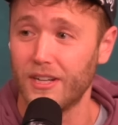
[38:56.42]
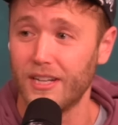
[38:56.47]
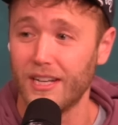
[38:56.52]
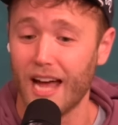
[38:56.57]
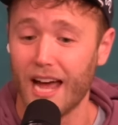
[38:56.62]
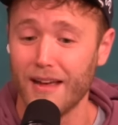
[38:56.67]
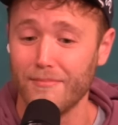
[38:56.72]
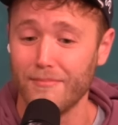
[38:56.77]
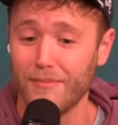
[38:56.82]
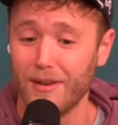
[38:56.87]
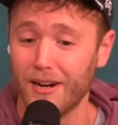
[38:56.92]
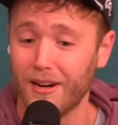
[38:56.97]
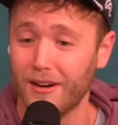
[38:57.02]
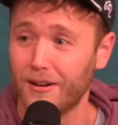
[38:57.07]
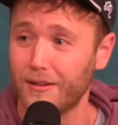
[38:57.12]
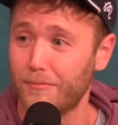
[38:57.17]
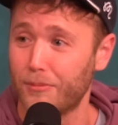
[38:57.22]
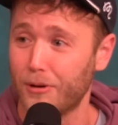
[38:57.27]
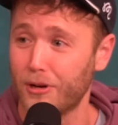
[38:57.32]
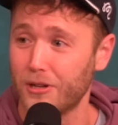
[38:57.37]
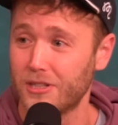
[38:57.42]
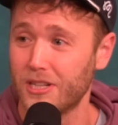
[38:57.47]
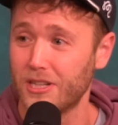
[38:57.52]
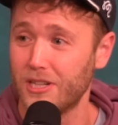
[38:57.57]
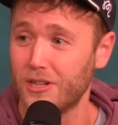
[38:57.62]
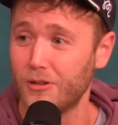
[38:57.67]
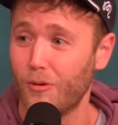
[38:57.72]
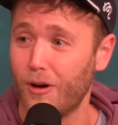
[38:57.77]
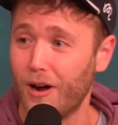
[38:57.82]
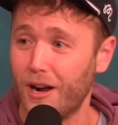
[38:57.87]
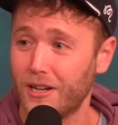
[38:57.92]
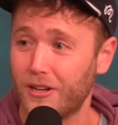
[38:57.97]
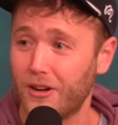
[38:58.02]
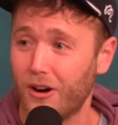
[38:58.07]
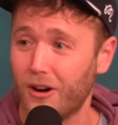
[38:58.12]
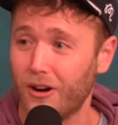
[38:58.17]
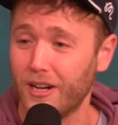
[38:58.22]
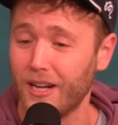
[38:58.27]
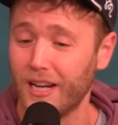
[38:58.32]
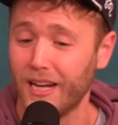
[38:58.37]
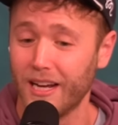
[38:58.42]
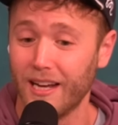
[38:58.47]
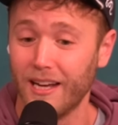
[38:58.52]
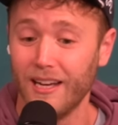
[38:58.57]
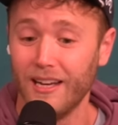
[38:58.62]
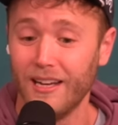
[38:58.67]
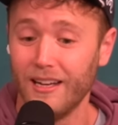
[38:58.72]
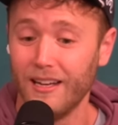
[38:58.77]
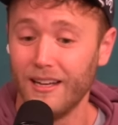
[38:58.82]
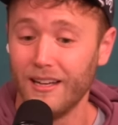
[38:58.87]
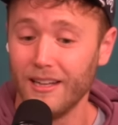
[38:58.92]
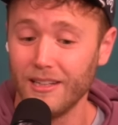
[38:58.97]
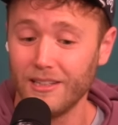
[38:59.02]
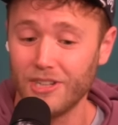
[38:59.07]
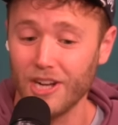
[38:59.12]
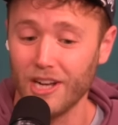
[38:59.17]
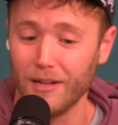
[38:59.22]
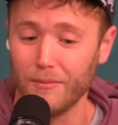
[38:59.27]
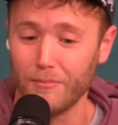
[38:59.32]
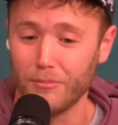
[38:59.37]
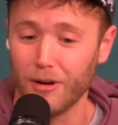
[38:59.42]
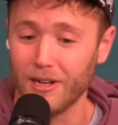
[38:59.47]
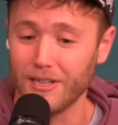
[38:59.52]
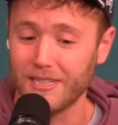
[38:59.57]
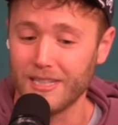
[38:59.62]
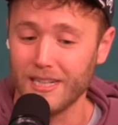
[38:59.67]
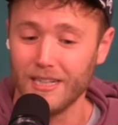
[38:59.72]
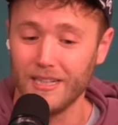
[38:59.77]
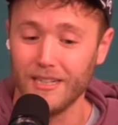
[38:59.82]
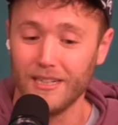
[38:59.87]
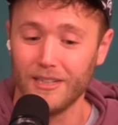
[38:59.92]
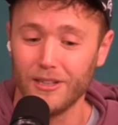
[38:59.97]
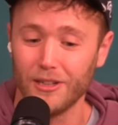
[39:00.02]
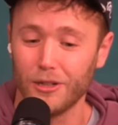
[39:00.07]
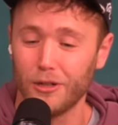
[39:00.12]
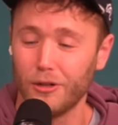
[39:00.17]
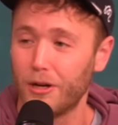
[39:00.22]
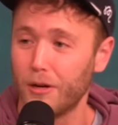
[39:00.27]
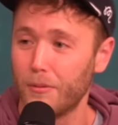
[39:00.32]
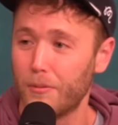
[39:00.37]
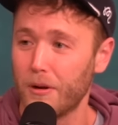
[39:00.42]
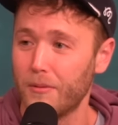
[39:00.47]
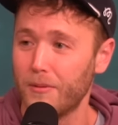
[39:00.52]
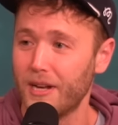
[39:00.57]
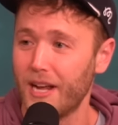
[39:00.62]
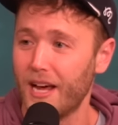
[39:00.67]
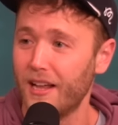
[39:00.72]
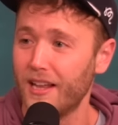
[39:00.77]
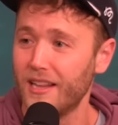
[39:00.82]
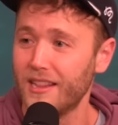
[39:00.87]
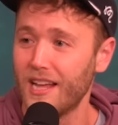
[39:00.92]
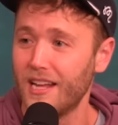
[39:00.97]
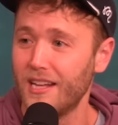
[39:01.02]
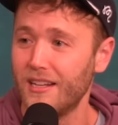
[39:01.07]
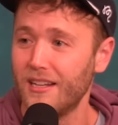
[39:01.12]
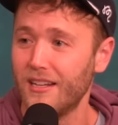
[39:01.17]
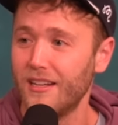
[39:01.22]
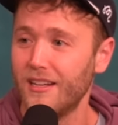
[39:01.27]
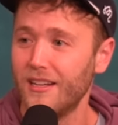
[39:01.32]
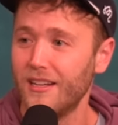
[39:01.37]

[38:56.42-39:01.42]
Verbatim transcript: a nightmare person you want guarding Jalen Brunson, who could put him in hell. And then